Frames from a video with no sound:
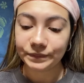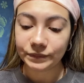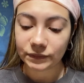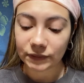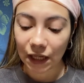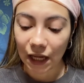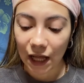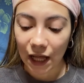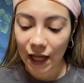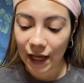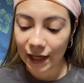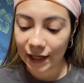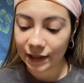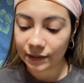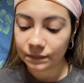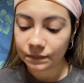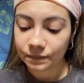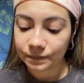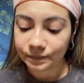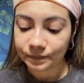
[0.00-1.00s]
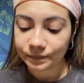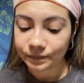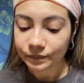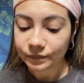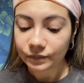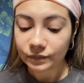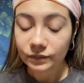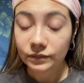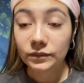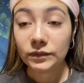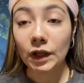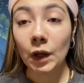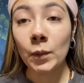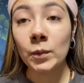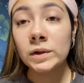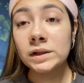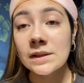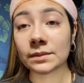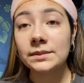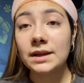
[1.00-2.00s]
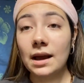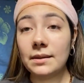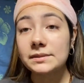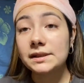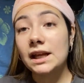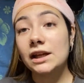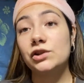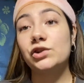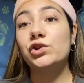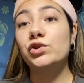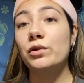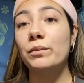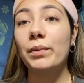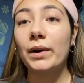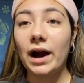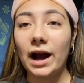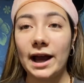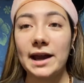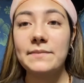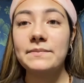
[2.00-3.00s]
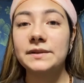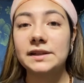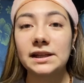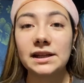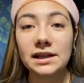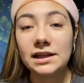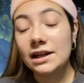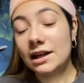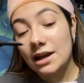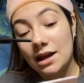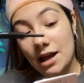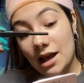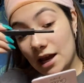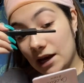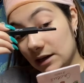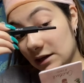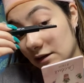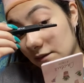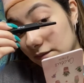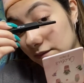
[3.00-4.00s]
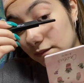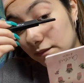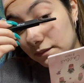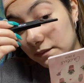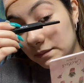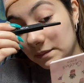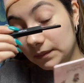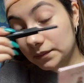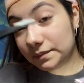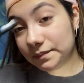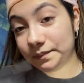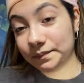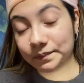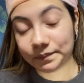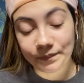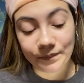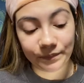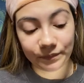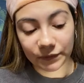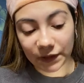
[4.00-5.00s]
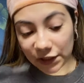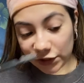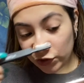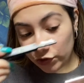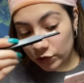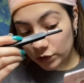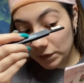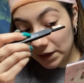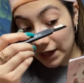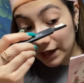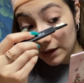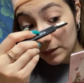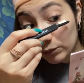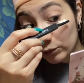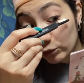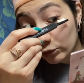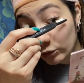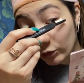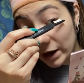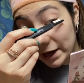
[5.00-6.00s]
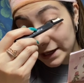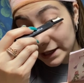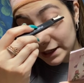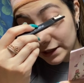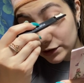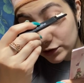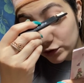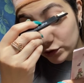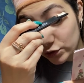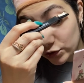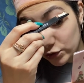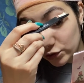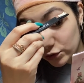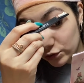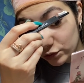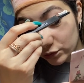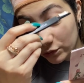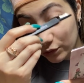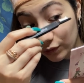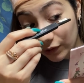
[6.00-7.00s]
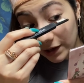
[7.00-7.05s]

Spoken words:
I will sometimes get super hyped and I'm excuse me, and I'm ready to